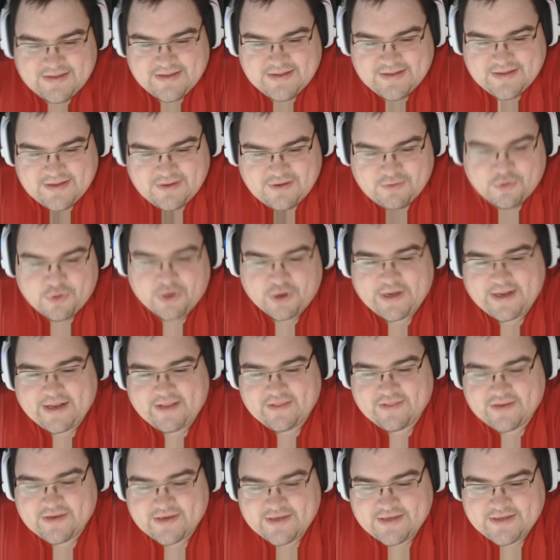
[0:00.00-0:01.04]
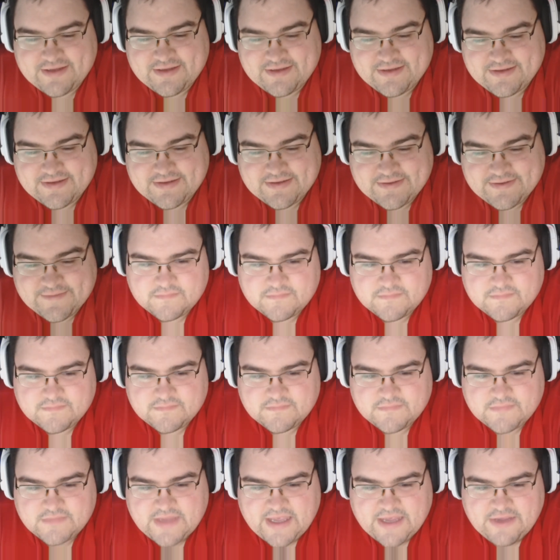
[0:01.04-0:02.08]
oh, we're in England.
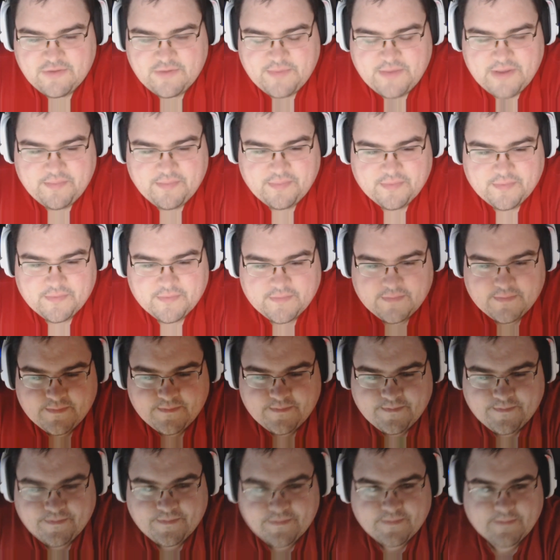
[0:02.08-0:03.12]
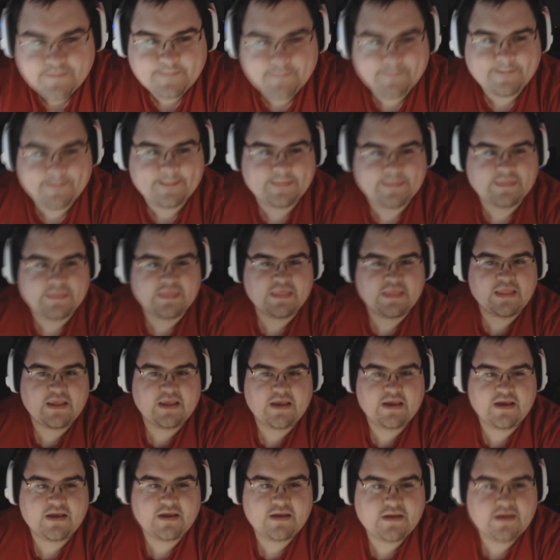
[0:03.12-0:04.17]
Okay, so where did these Northmen come ashore?